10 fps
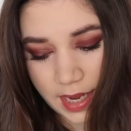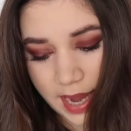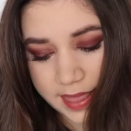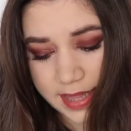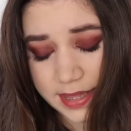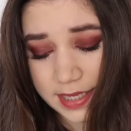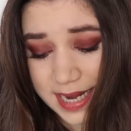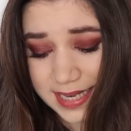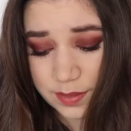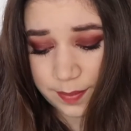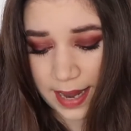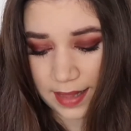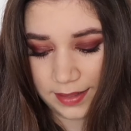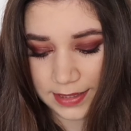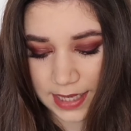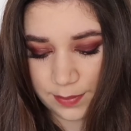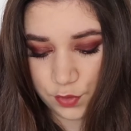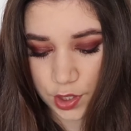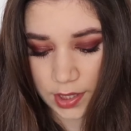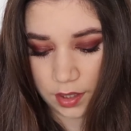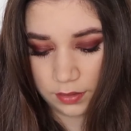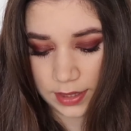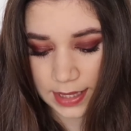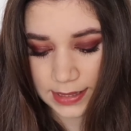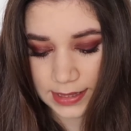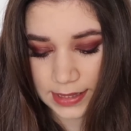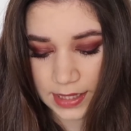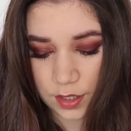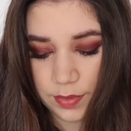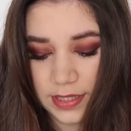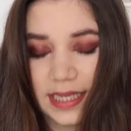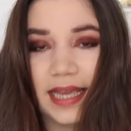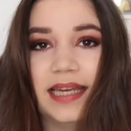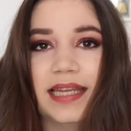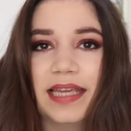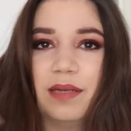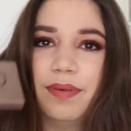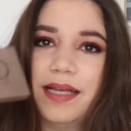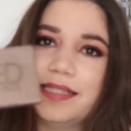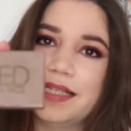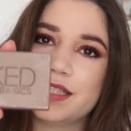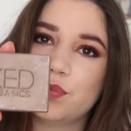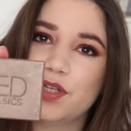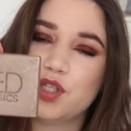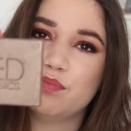And then the next palette I'm working on is the Urban Decay Naked Basics, which